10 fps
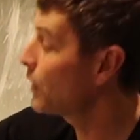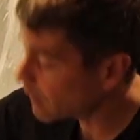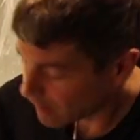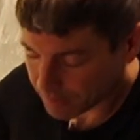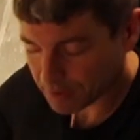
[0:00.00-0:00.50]

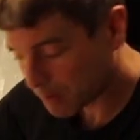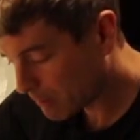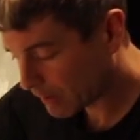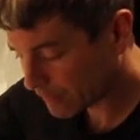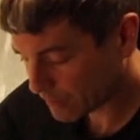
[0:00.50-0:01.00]
got everything
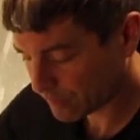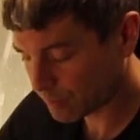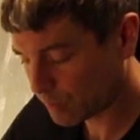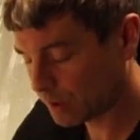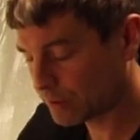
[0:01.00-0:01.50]
mixed and
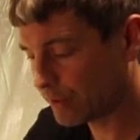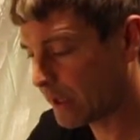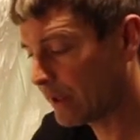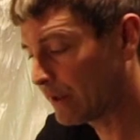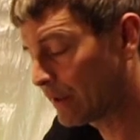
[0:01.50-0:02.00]
swirled
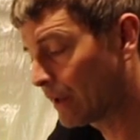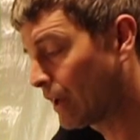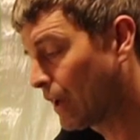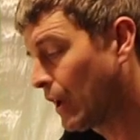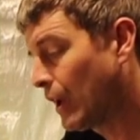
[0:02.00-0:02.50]
around,
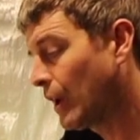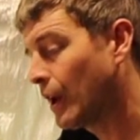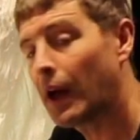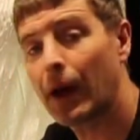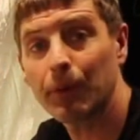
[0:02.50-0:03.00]

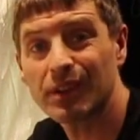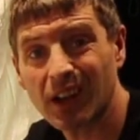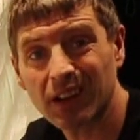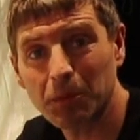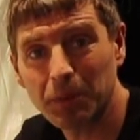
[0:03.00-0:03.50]
and we
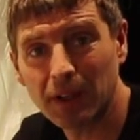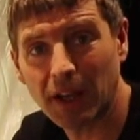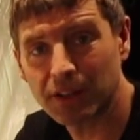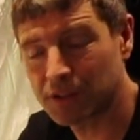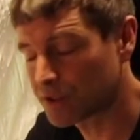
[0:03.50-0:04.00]
checked the
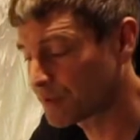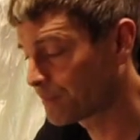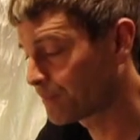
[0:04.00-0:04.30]
pH.